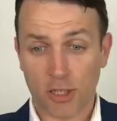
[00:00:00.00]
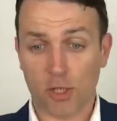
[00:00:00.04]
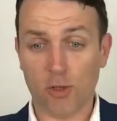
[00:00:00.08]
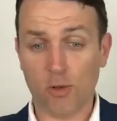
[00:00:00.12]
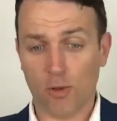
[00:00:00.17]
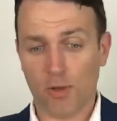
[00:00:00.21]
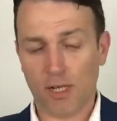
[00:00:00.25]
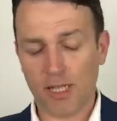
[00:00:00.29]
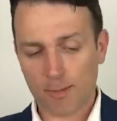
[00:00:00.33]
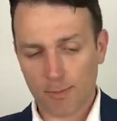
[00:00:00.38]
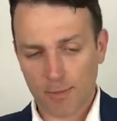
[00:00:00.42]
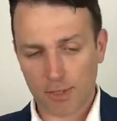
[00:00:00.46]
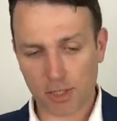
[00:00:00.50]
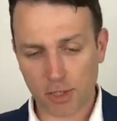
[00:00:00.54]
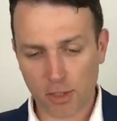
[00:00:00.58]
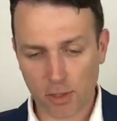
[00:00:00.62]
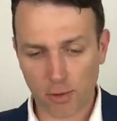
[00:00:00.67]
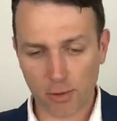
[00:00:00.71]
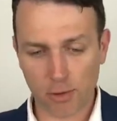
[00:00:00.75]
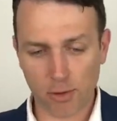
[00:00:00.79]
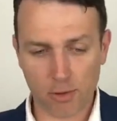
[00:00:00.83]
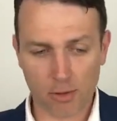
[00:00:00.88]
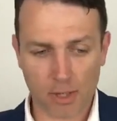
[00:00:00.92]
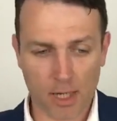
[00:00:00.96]
So let me
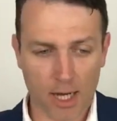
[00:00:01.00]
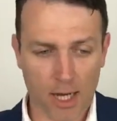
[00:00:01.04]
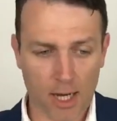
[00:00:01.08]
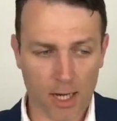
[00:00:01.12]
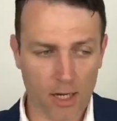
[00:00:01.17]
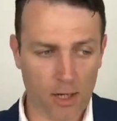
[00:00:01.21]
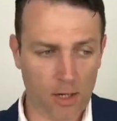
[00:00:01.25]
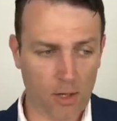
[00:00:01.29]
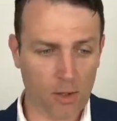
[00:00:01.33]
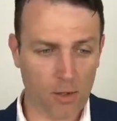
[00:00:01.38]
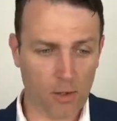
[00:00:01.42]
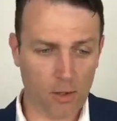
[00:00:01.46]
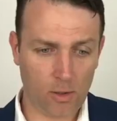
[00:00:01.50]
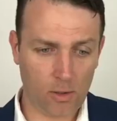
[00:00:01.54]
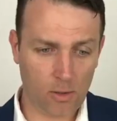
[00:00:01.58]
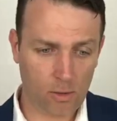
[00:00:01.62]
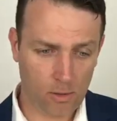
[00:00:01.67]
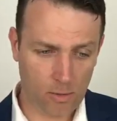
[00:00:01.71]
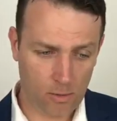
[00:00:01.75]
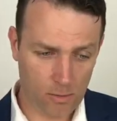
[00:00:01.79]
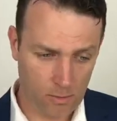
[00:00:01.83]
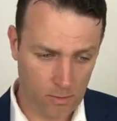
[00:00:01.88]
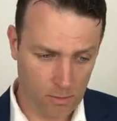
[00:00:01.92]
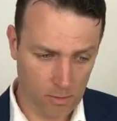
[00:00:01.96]
show you how
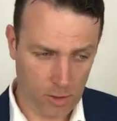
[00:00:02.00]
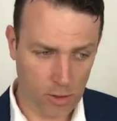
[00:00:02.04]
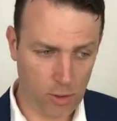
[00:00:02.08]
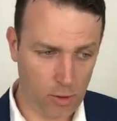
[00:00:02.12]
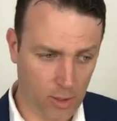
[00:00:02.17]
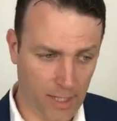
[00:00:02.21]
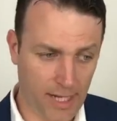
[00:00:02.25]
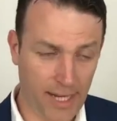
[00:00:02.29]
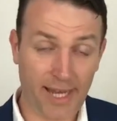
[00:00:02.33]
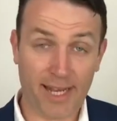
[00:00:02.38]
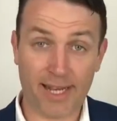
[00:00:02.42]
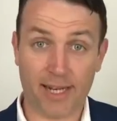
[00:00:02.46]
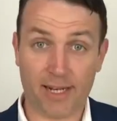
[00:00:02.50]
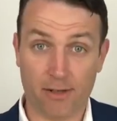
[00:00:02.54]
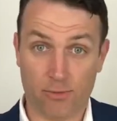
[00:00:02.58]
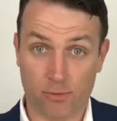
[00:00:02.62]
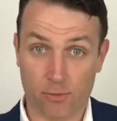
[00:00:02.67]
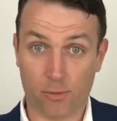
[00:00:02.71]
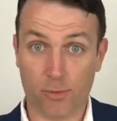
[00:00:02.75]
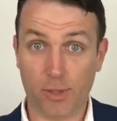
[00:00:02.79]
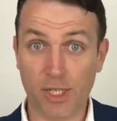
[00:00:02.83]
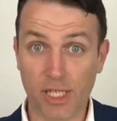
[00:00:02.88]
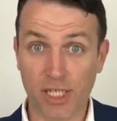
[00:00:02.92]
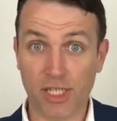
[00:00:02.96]
you can
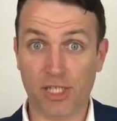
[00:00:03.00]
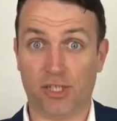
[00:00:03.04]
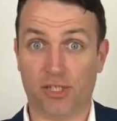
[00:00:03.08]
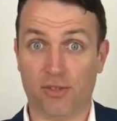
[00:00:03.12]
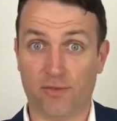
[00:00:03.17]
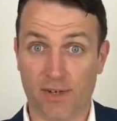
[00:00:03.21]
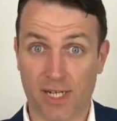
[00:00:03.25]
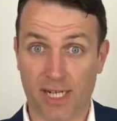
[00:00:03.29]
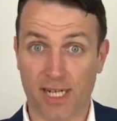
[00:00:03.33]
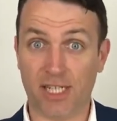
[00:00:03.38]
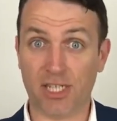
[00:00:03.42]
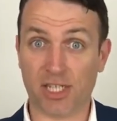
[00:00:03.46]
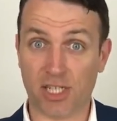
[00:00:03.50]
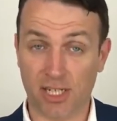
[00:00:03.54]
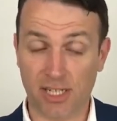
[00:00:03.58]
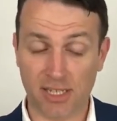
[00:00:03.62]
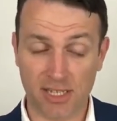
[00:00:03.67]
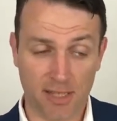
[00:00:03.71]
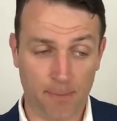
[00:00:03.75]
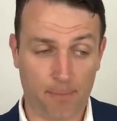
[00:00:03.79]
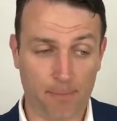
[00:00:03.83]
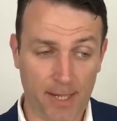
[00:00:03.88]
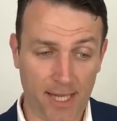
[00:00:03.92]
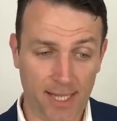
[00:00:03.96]
reach financial
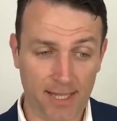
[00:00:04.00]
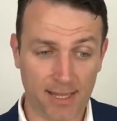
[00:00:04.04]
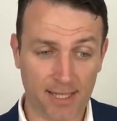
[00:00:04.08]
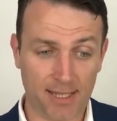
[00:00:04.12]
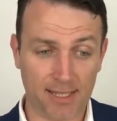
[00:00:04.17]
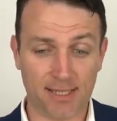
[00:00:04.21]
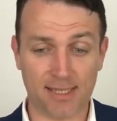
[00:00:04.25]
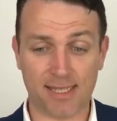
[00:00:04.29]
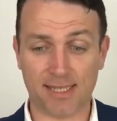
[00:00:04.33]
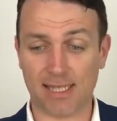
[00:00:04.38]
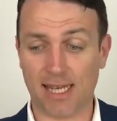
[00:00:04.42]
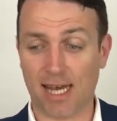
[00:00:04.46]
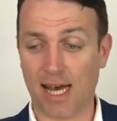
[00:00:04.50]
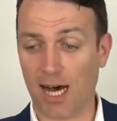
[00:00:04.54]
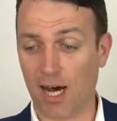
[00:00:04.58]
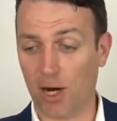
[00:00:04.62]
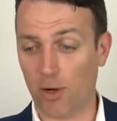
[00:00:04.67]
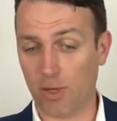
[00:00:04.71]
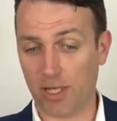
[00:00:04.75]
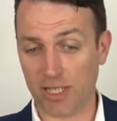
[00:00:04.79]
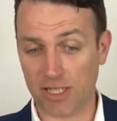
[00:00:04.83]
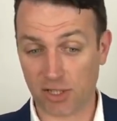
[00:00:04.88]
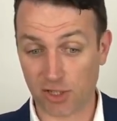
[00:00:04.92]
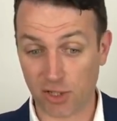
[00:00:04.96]
independence,
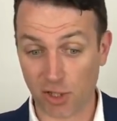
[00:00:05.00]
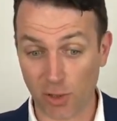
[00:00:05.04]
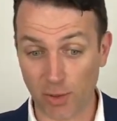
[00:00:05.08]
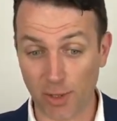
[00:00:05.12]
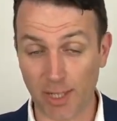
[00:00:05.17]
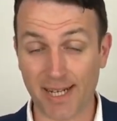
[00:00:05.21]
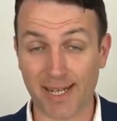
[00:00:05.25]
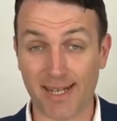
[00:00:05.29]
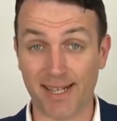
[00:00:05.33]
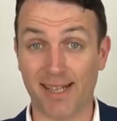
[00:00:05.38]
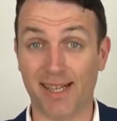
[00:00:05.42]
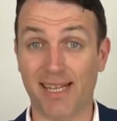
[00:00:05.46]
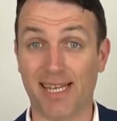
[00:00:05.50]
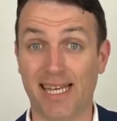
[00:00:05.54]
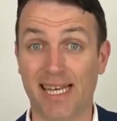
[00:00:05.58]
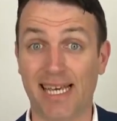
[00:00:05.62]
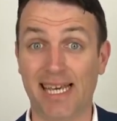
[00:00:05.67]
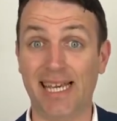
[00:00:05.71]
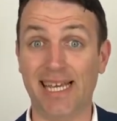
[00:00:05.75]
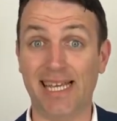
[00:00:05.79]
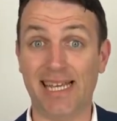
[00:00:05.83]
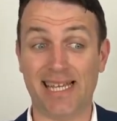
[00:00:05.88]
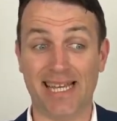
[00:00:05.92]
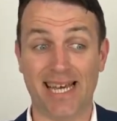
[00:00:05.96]
how historically
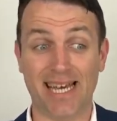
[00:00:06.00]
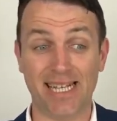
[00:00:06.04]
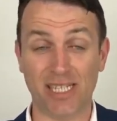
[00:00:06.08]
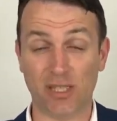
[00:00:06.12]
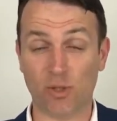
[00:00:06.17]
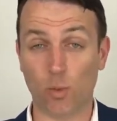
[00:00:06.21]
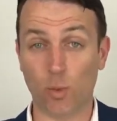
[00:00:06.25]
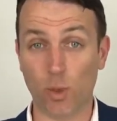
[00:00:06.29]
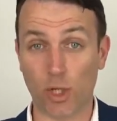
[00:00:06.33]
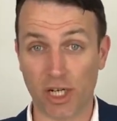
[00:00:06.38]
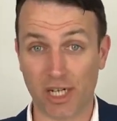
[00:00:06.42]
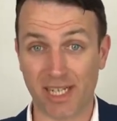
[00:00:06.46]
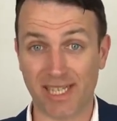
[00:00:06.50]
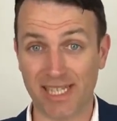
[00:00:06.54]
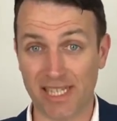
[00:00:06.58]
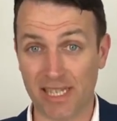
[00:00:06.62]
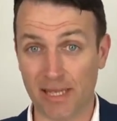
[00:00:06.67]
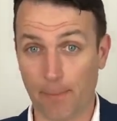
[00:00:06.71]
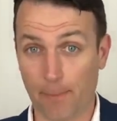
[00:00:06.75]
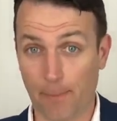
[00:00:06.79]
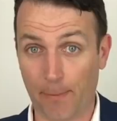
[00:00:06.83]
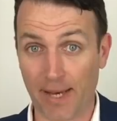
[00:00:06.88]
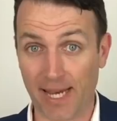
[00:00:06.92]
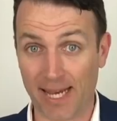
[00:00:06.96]
it has worked
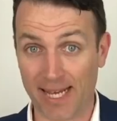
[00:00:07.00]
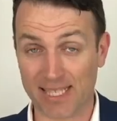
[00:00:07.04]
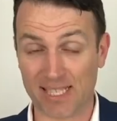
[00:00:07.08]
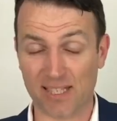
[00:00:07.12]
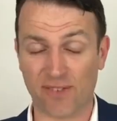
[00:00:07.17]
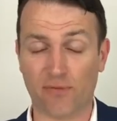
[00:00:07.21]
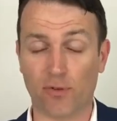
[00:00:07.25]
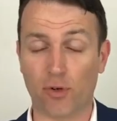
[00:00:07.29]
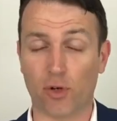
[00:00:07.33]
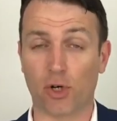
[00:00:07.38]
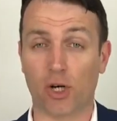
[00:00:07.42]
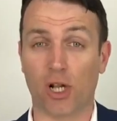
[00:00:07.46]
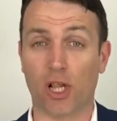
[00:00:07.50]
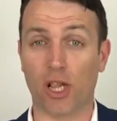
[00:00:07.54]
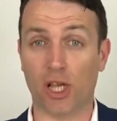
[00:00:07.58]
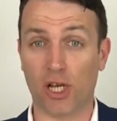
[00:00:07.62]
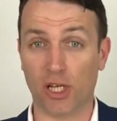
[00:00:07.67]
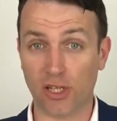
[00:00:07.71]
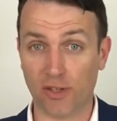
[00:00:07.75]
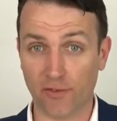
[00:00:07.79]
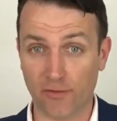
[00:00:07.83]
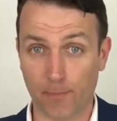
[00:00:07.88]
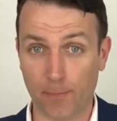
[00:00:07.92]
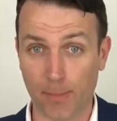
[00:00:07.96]
in the past for a
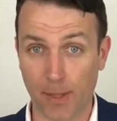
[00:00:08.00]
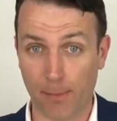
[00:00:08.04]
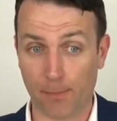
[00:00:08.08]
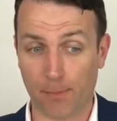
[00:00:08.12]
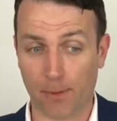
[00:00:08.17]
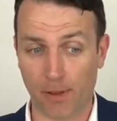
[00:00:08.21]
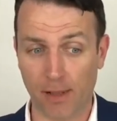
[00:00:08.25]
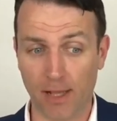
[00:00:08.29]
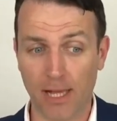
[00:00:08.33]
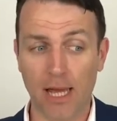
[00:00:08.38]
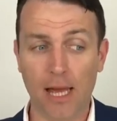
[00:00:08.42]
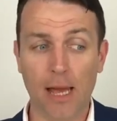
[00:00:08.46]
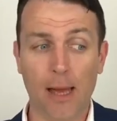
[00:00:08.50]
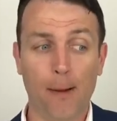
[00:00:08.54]
lot of people,